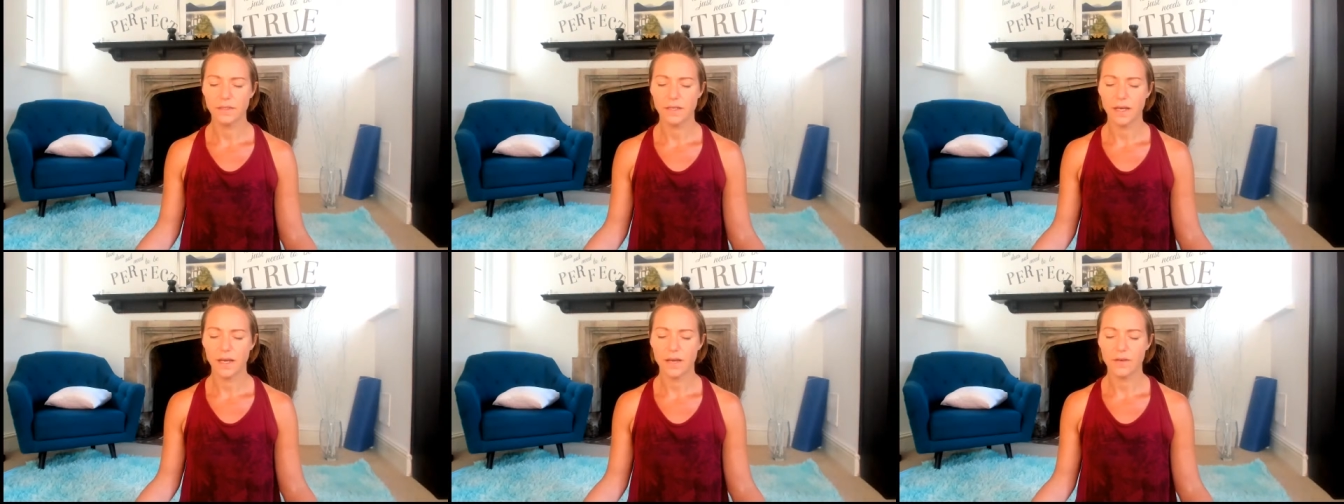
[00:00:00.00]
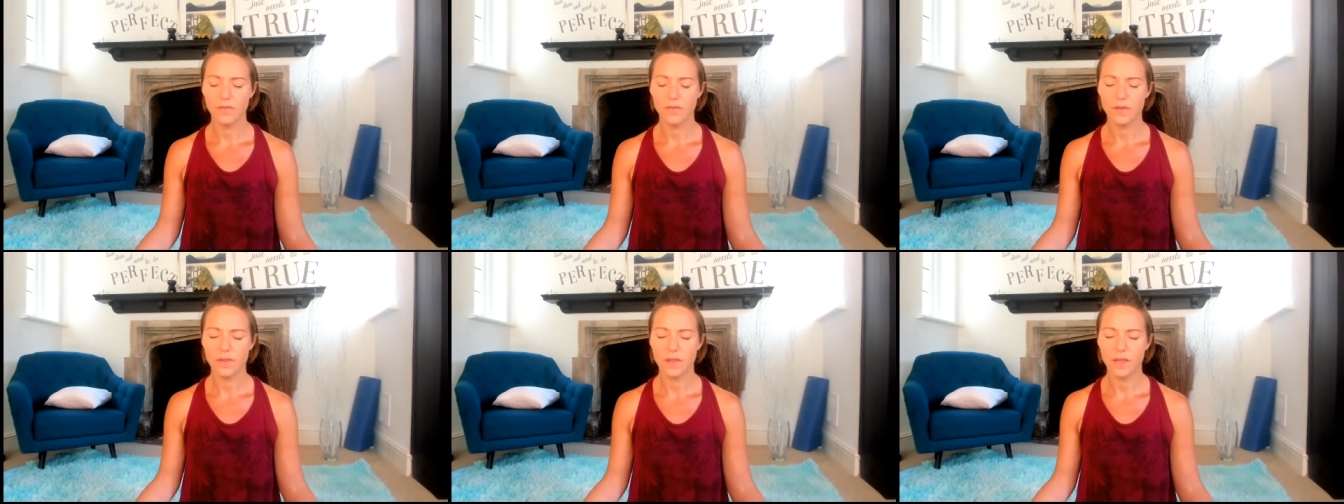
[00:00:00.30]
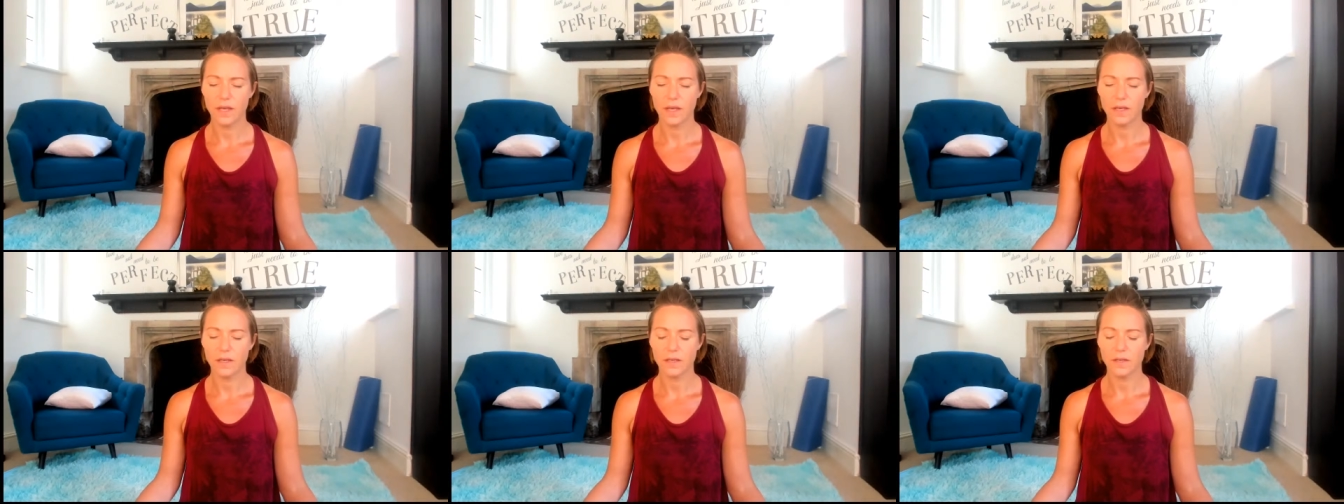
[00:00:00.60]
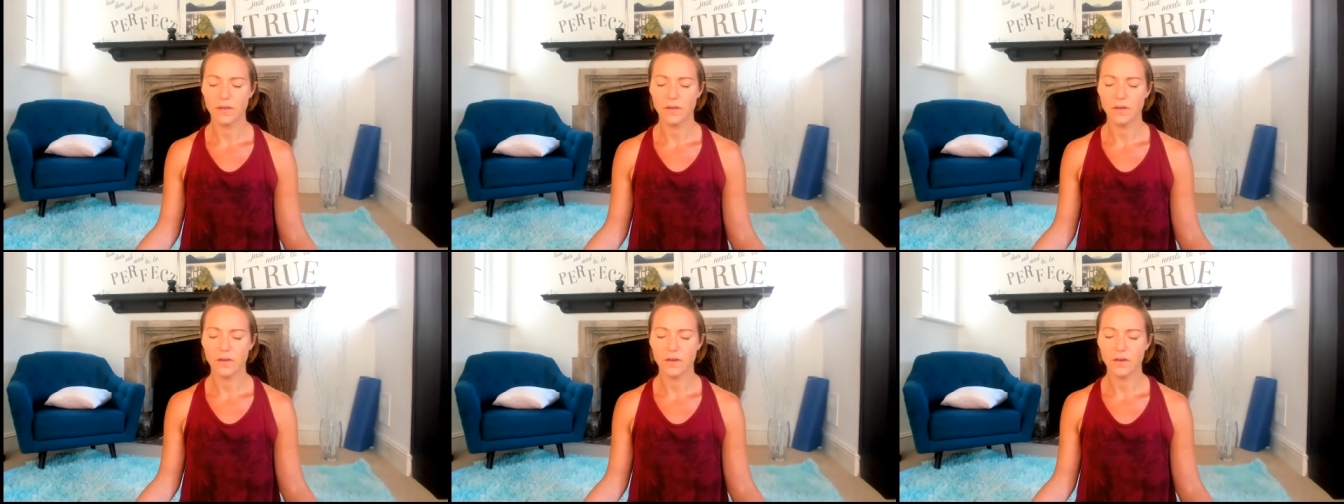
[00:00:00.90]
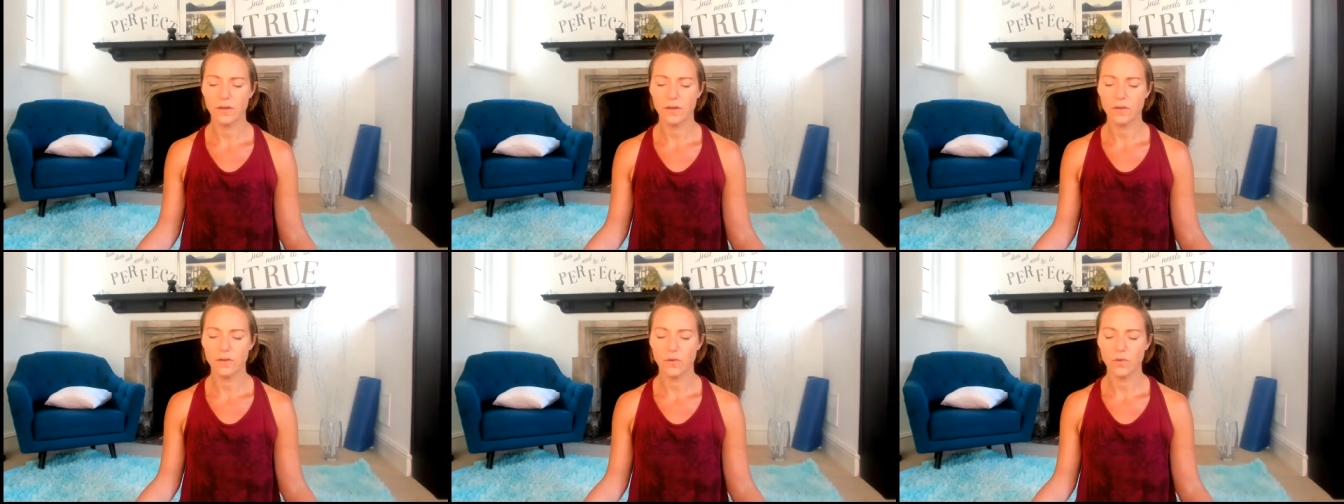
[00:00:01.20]
everything,
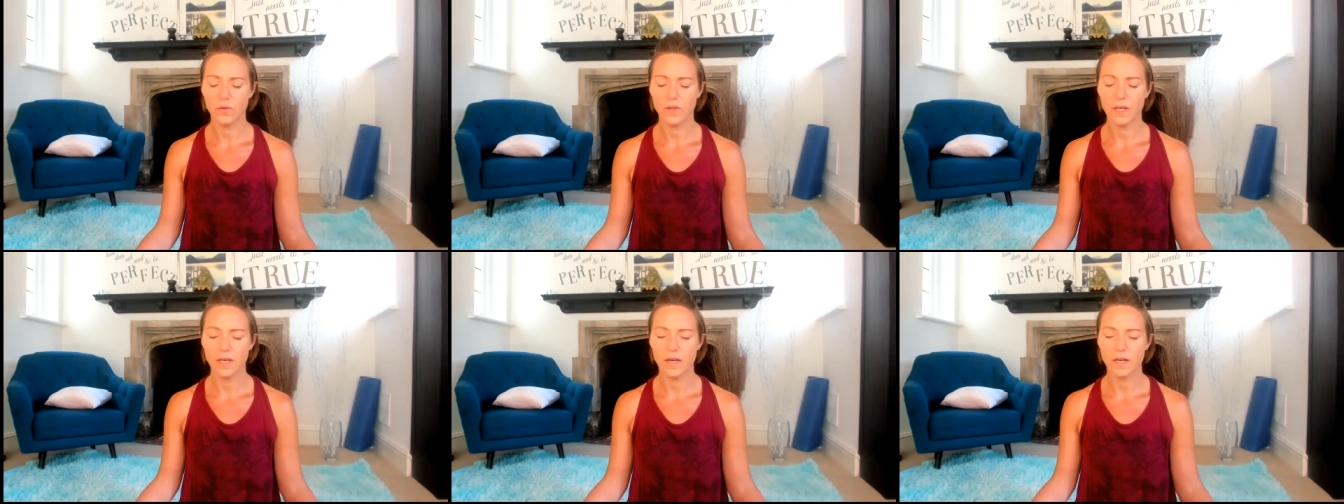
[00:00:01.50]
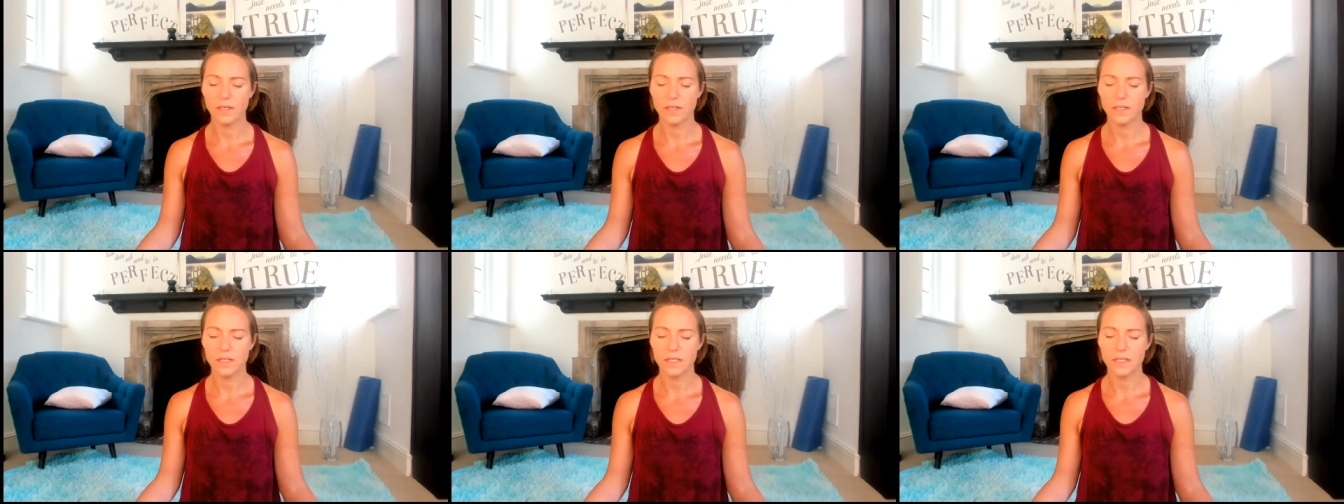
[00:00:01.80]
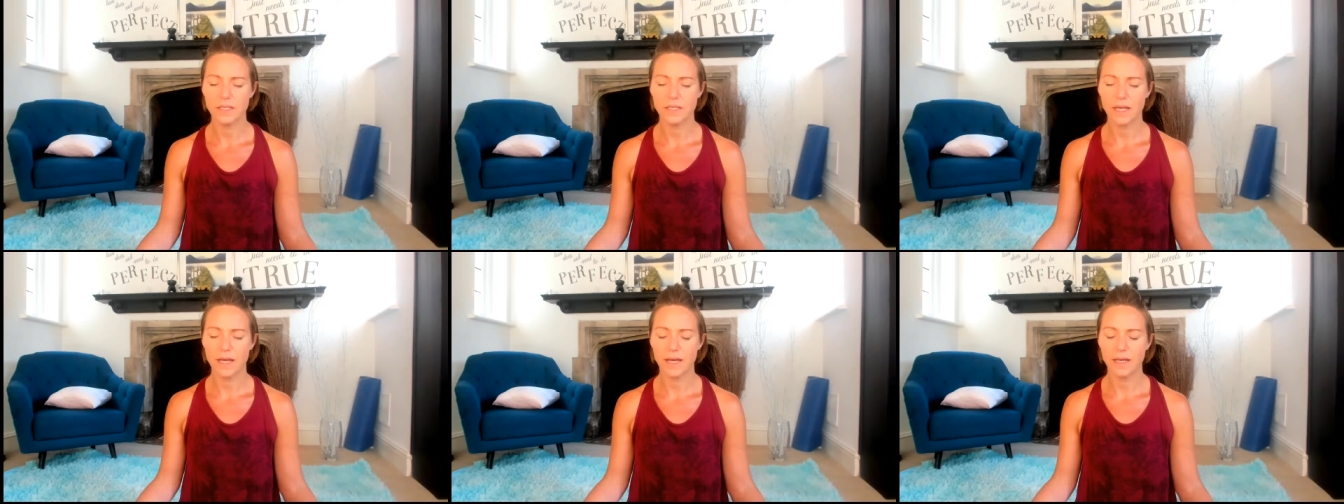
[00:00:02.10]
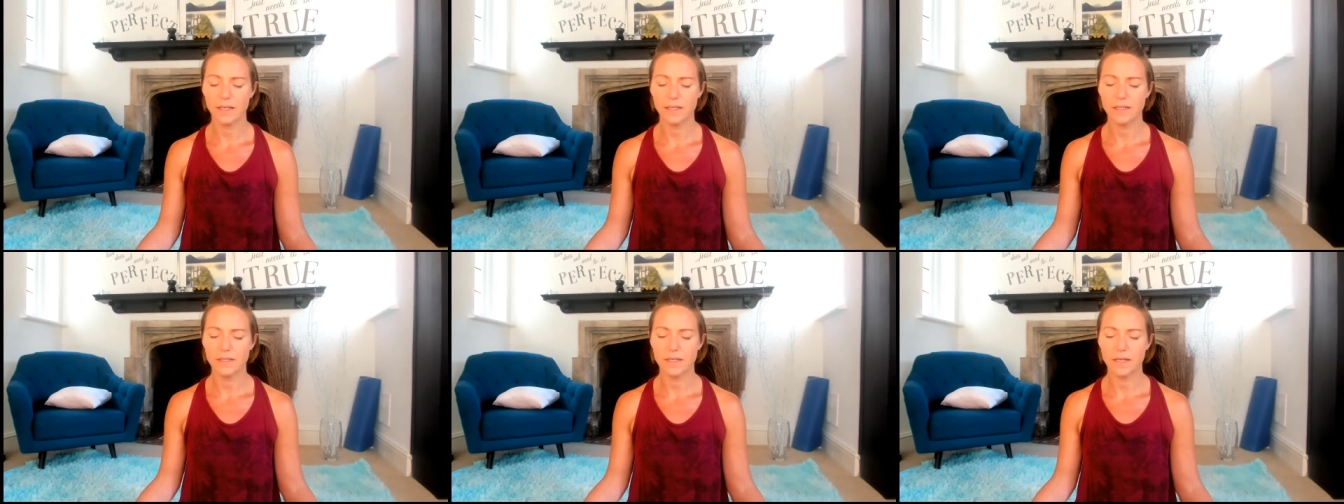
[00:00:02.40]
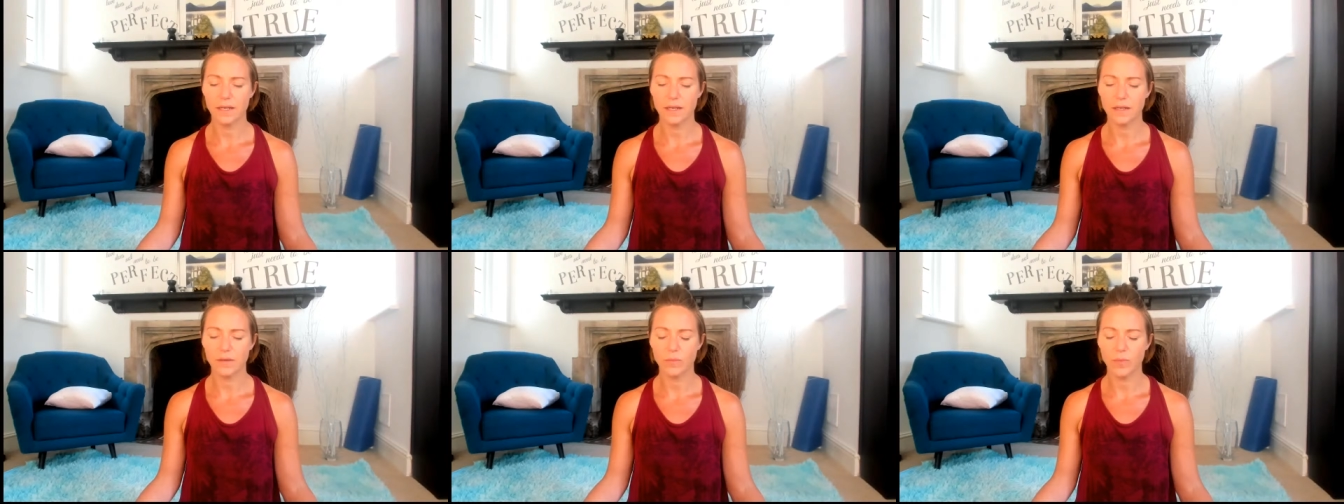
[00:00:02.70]
or the
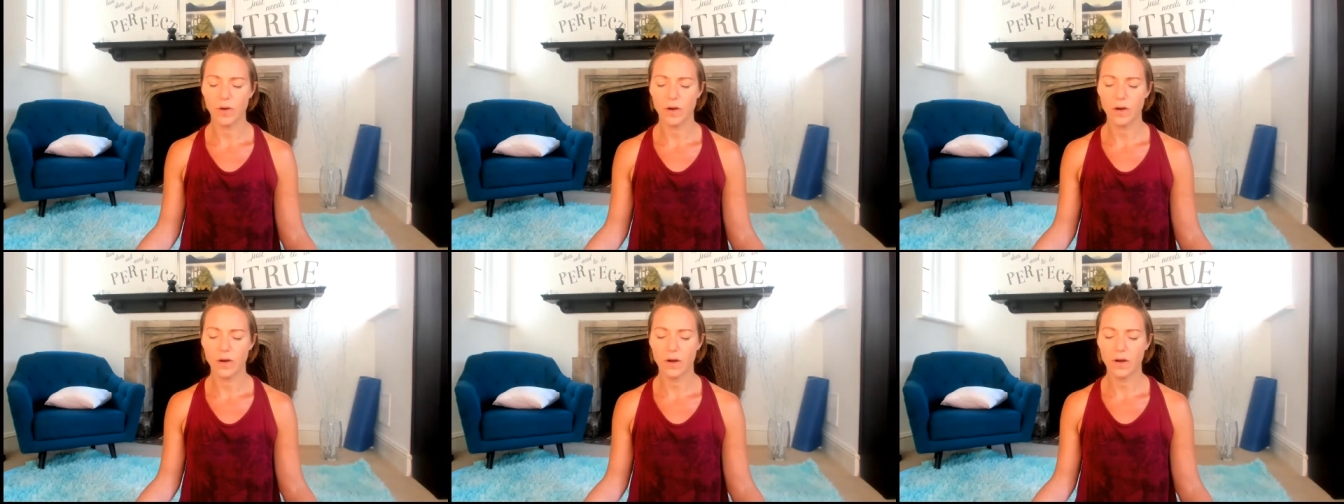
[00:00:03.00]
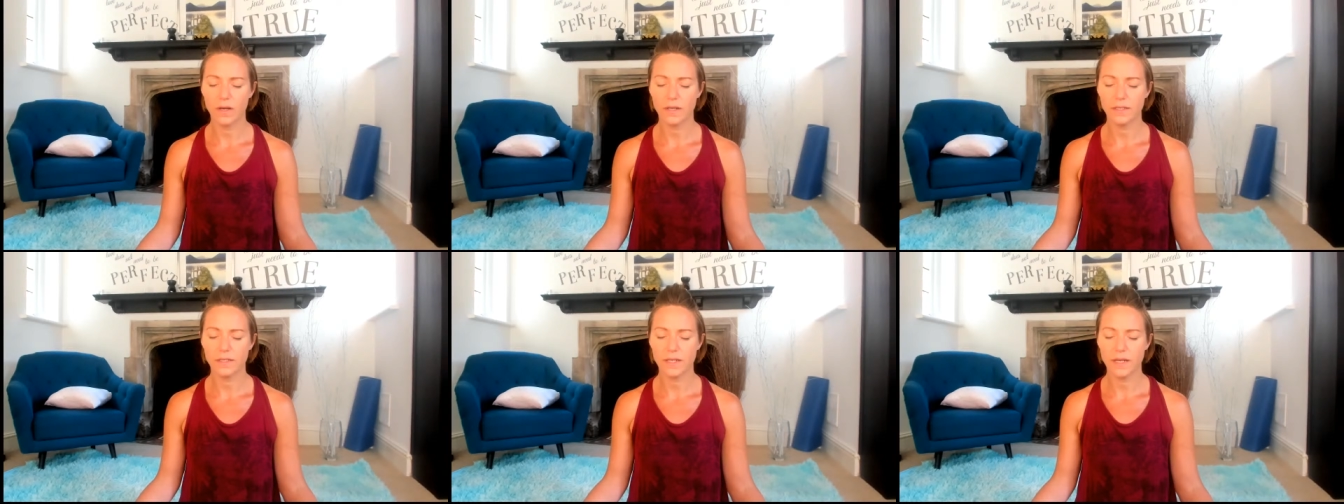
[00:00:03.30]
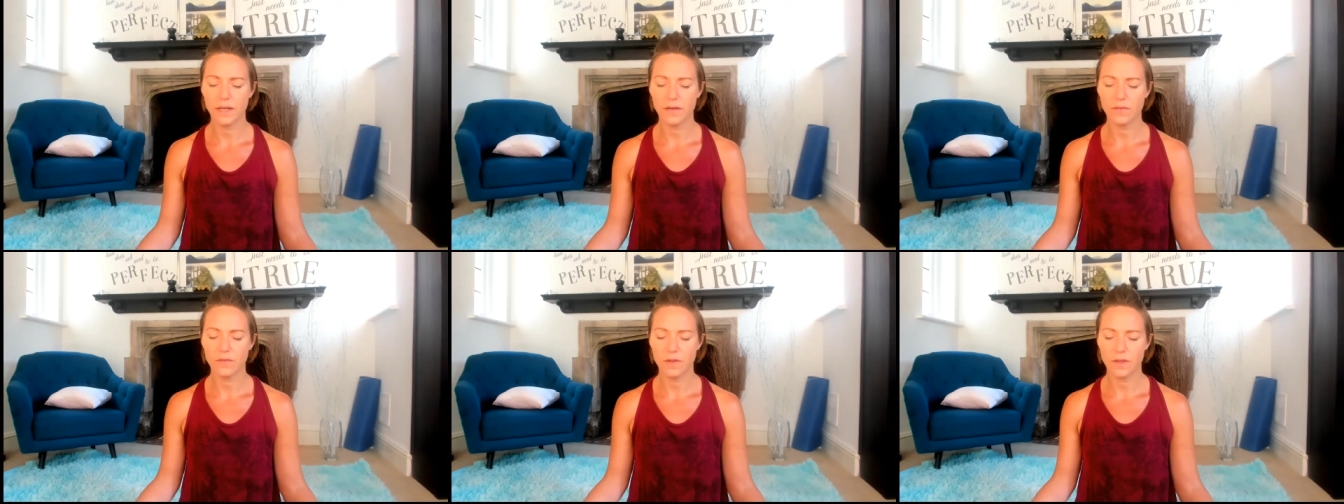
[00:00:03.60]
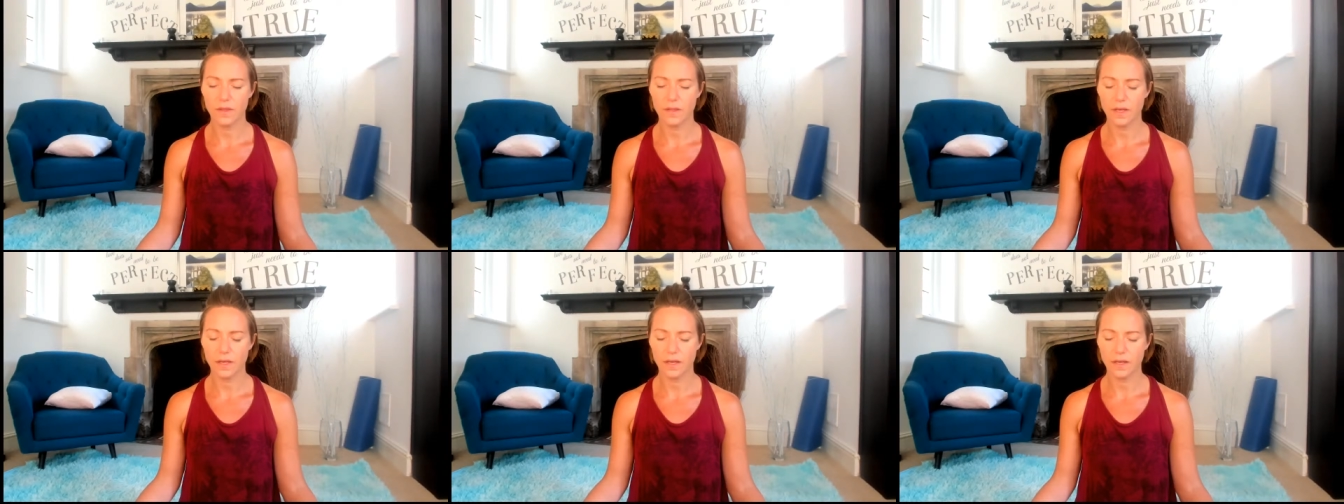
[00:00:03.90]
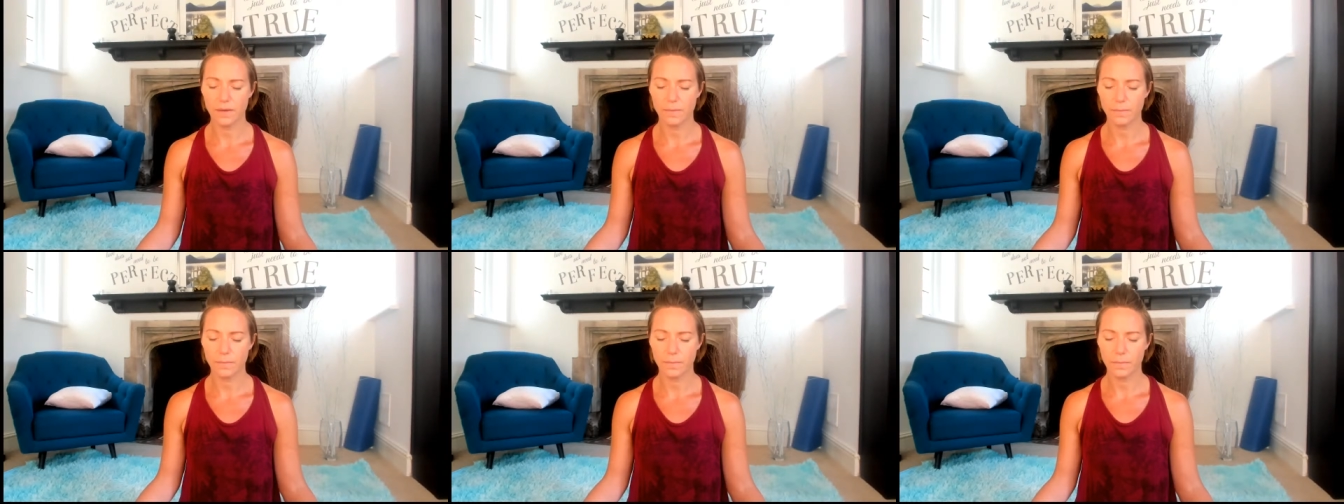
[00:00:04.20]
understanding behind everything.